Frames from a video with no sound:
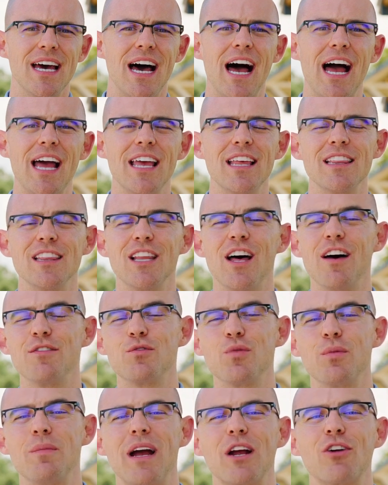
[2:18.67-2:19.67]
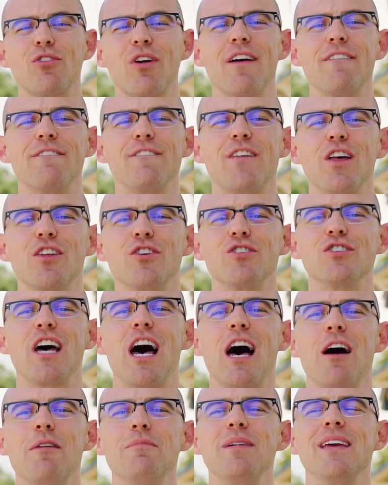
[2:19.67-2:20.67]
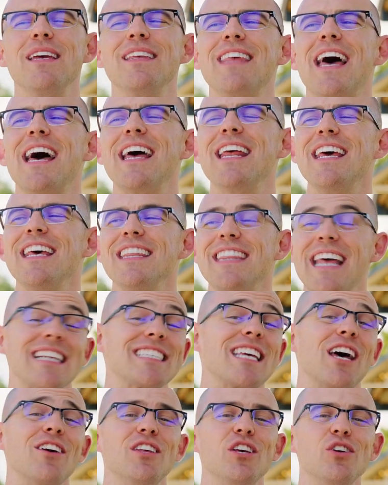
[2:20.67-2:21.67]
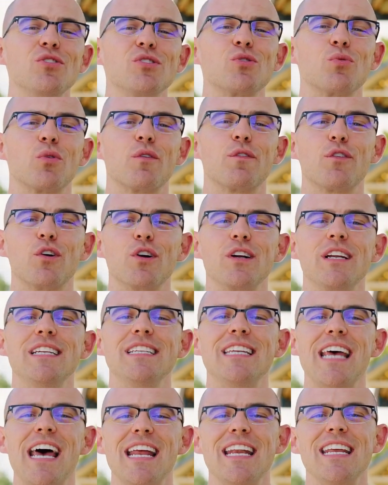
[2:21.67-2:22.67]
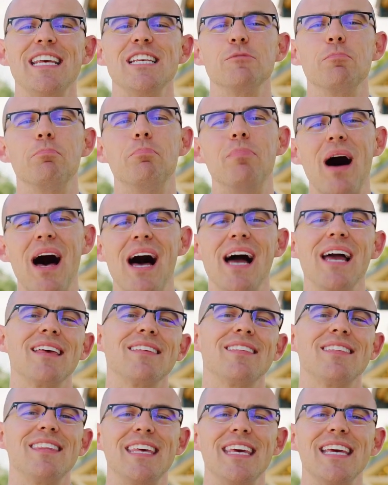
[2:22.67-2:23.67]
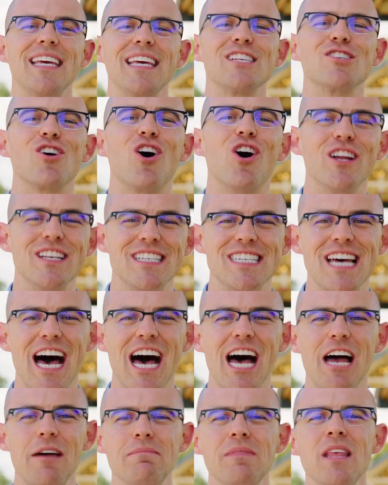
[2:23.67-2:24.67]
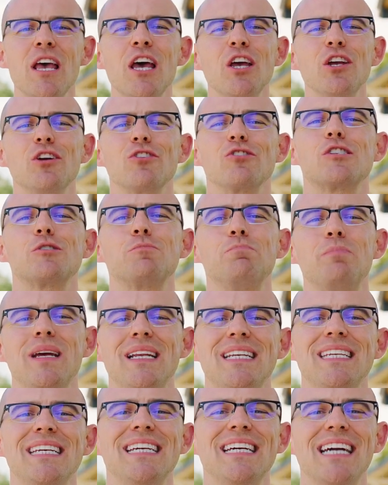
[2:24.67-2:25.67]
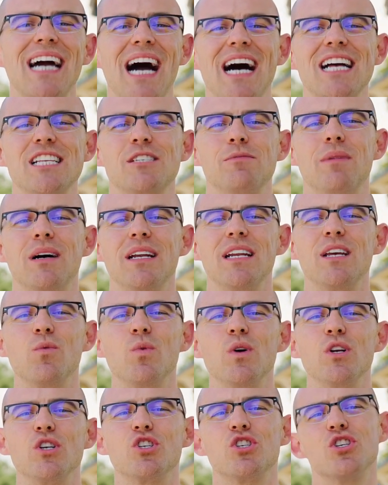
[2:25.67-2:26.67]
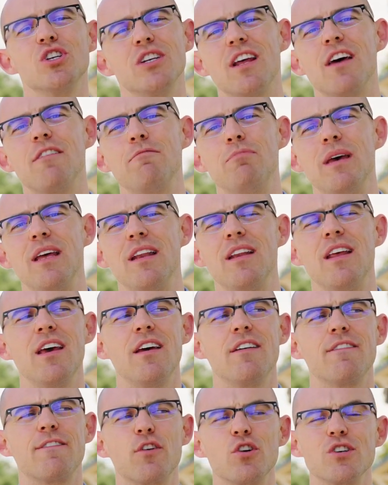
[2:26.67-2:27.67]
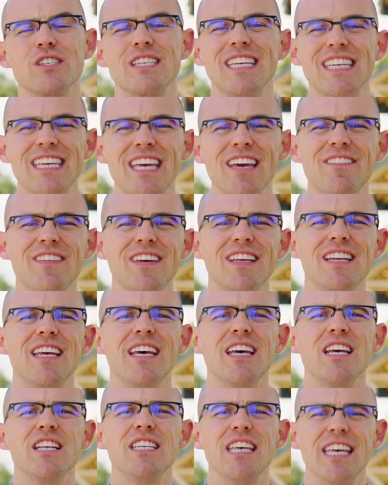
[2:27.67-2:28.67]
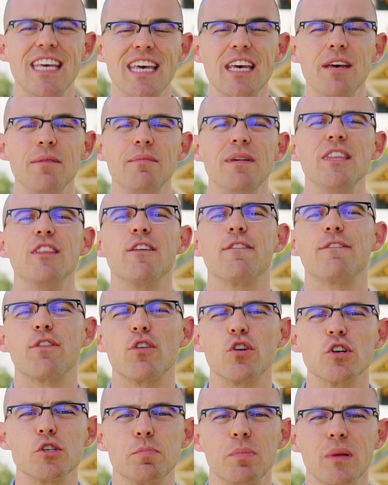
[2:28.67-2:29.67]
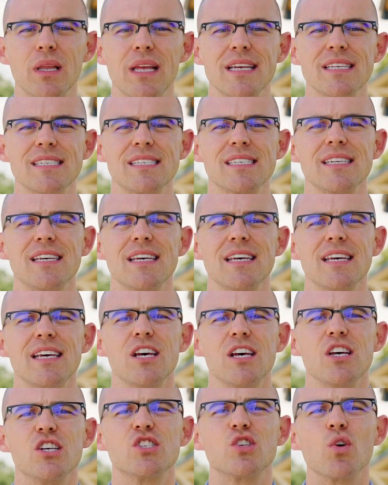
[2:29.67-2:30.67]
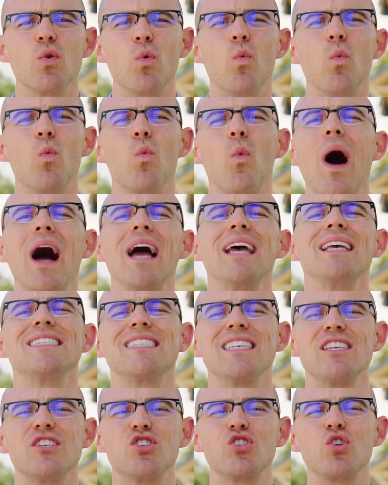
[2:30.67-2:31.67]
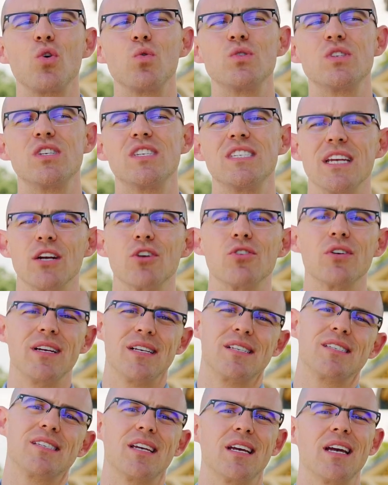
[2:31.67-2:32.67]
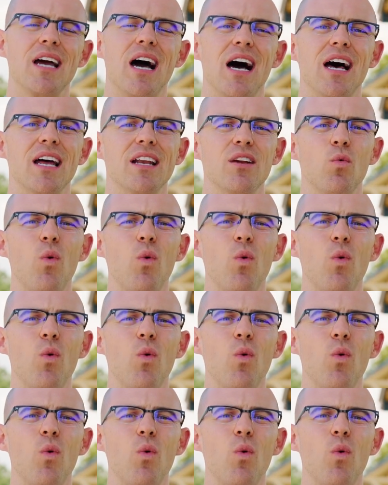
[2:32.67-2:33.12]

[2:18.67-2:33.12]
I loved when my grandfather taught me that that's how they used to refer to debt, is buying things on time. You're spending God's money, which should have been first given to Him in the first place. So why is this so serious to God?